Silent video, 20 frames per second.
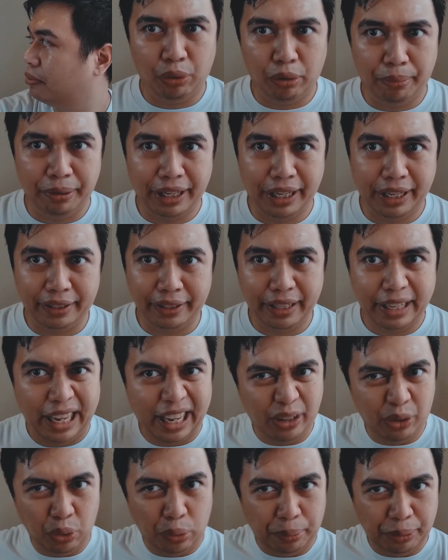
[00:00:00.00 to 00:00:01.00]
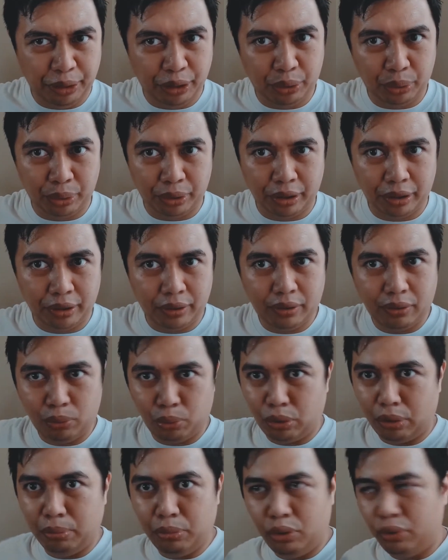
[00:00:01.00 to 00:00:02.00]
Back, I had to open the door.
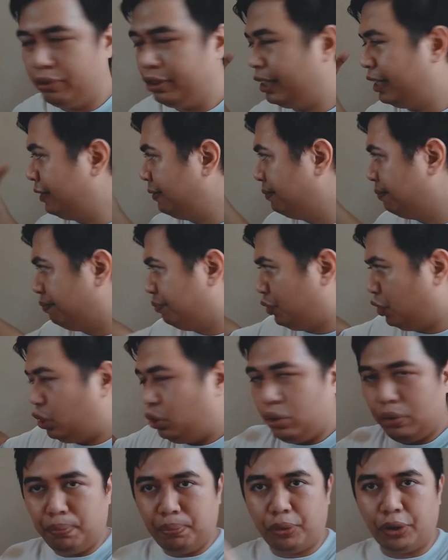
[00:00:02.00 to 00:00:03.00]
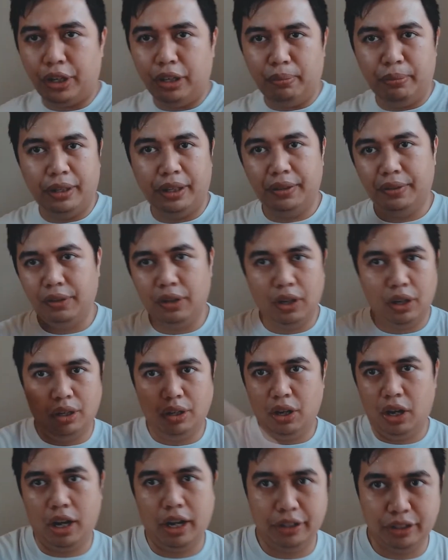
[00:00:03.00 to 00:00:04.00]
We're moving, new apartment,
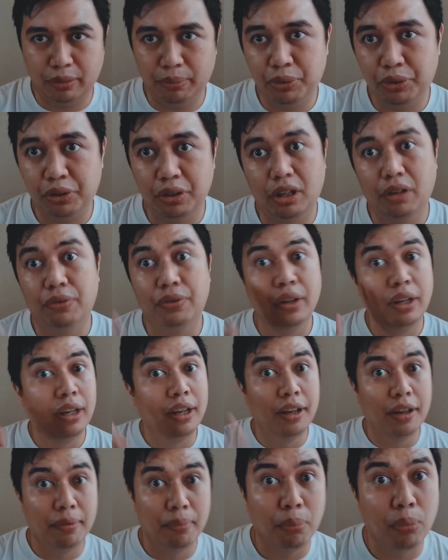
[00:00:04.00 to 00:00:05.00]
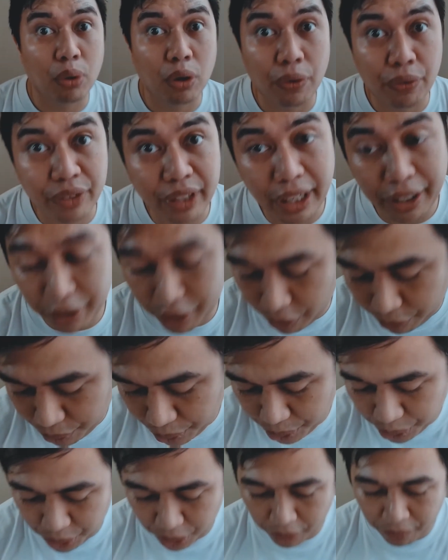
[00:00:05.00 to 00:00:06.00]
awesome stuff. More of that in the
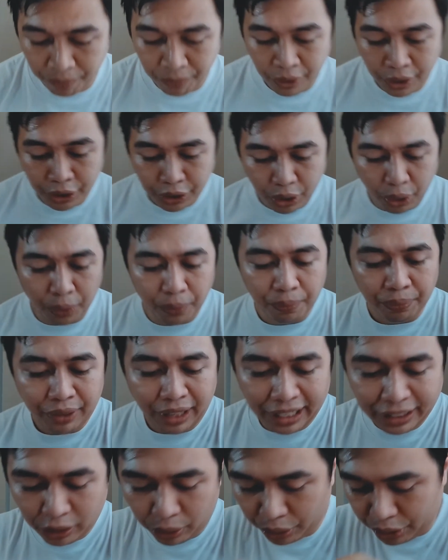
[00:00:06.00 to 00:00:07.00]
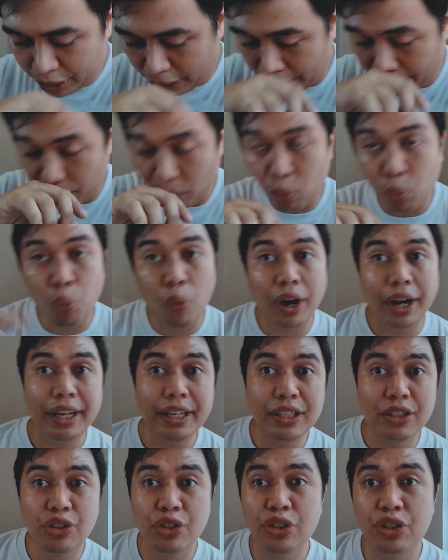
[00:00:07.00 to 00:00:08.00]
future. So, as I was saying, why
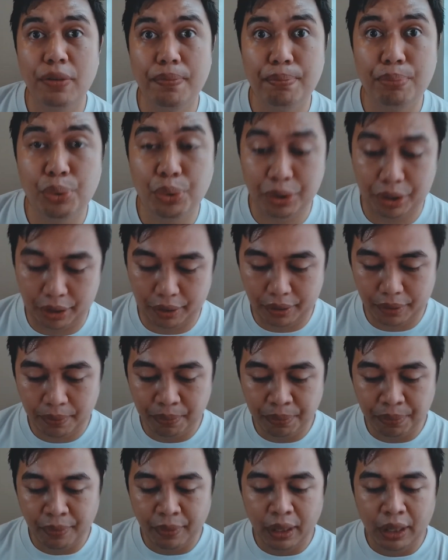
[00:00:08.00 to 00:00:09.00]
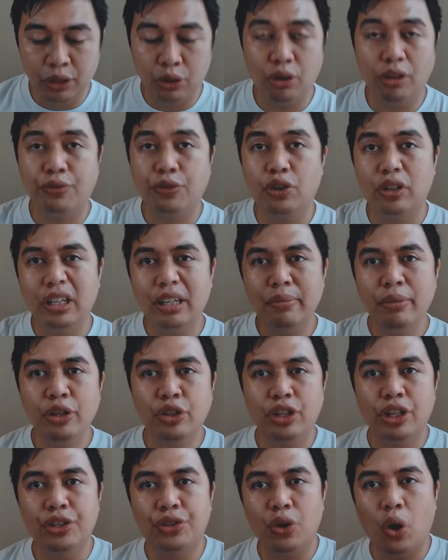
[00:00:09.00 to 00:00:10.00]
is this important? So if your image
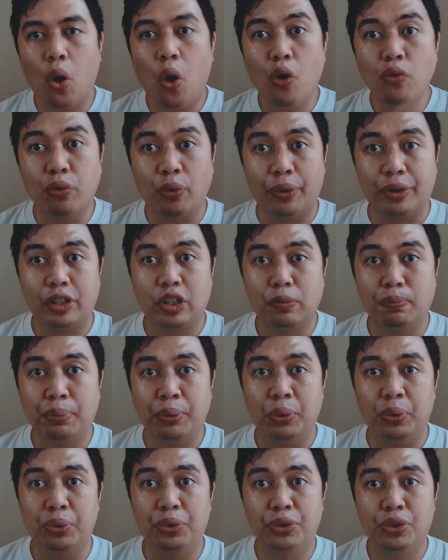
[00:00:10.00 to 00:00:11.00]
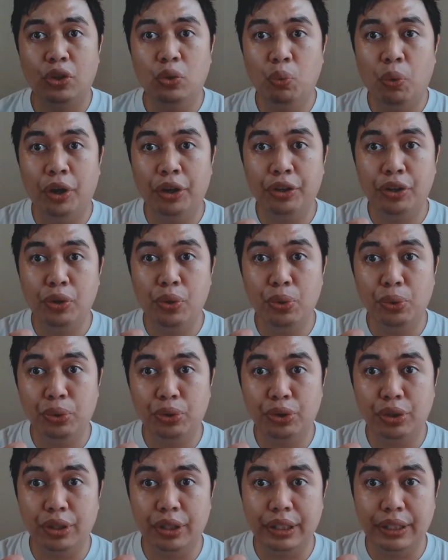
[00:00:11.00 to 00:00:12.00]
is overexposed, you'd want to
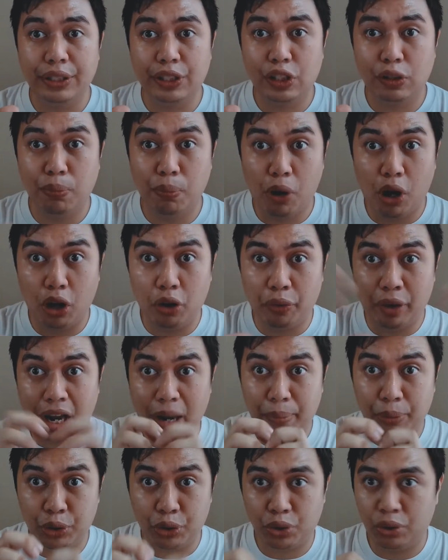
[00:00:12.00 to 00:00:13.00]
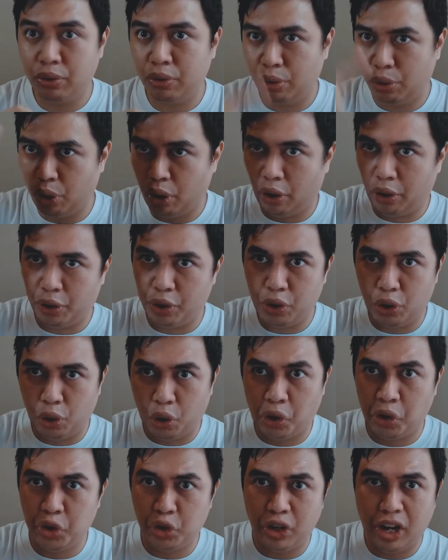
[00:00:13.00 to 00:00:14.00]
use a smaller aperture, or
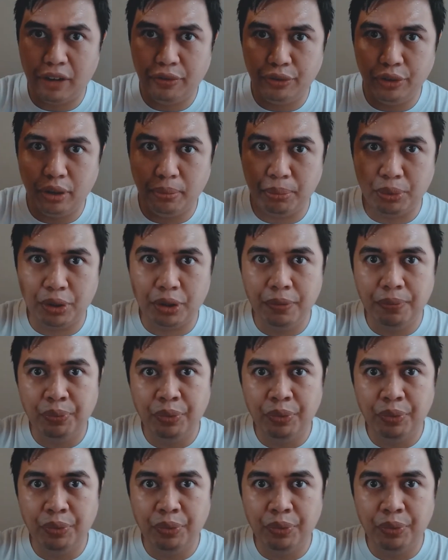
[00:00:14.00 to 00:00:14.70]
larger f number,